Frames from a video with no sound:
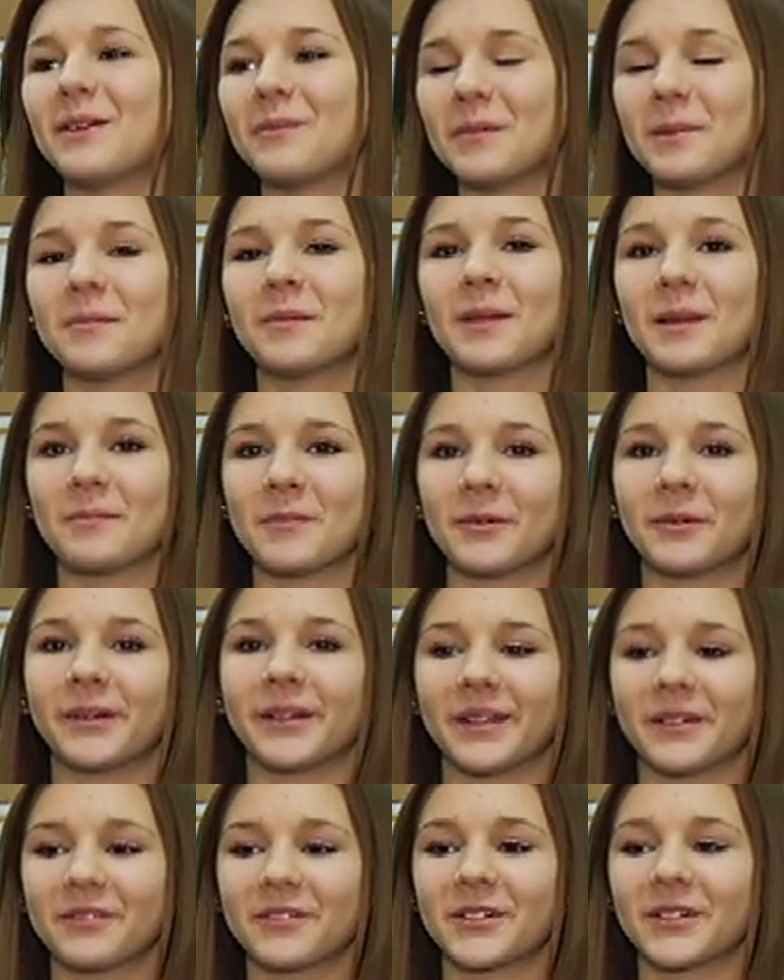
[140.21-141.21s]
people I'm a
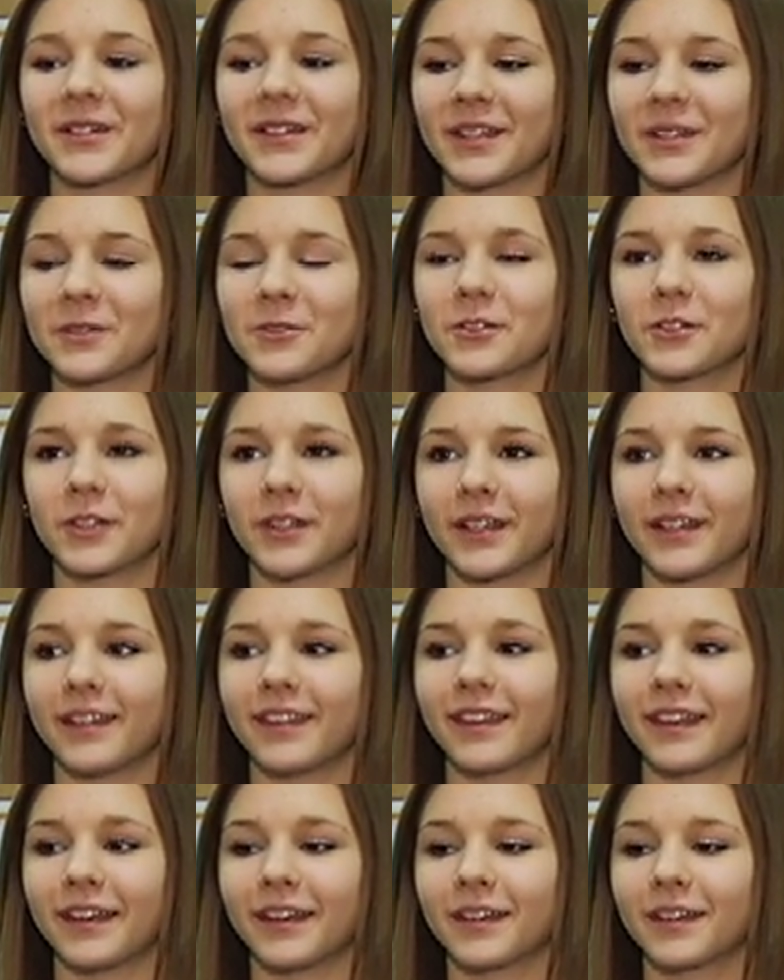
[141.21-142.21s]
weightlifter, they usually
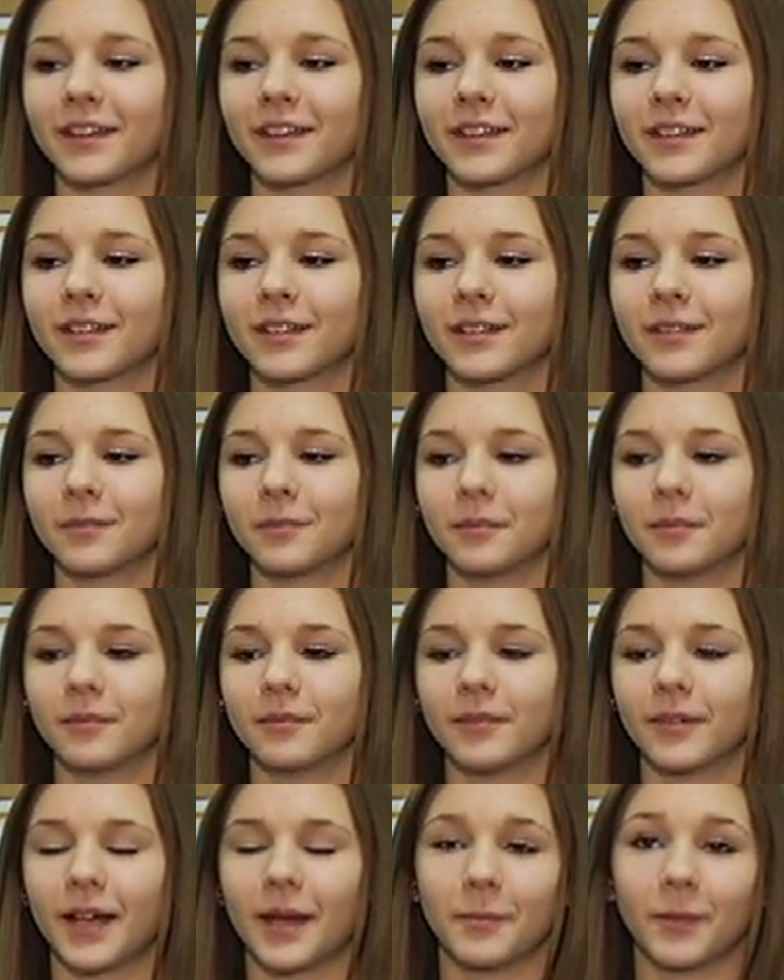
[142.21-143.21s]
think
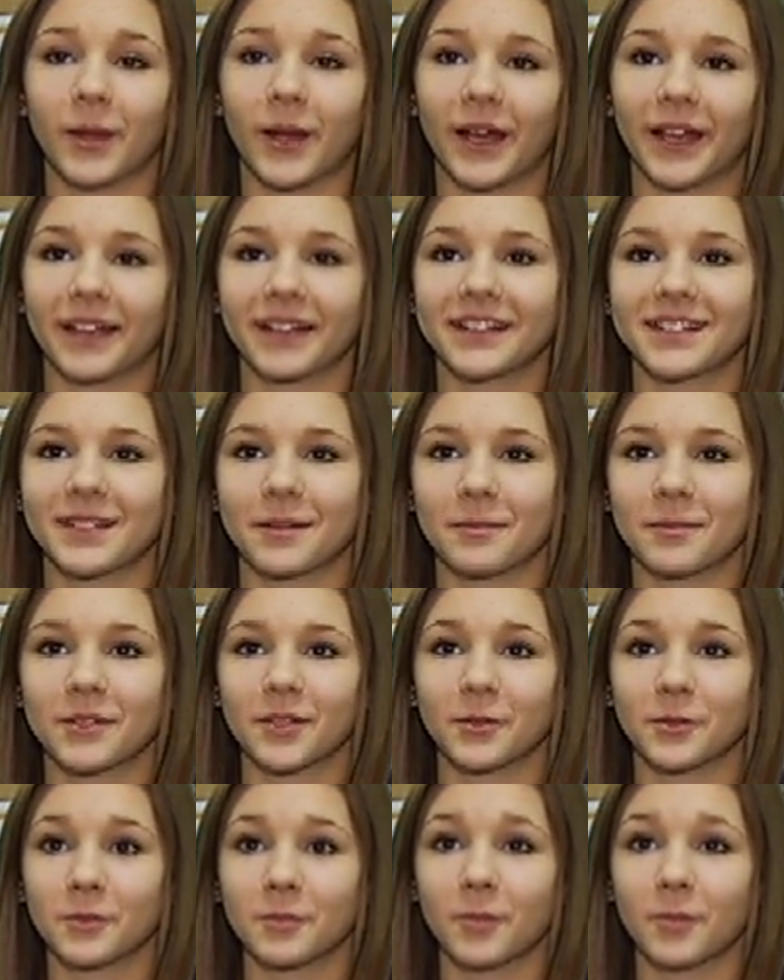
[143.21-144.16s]
I'm lying because I'm so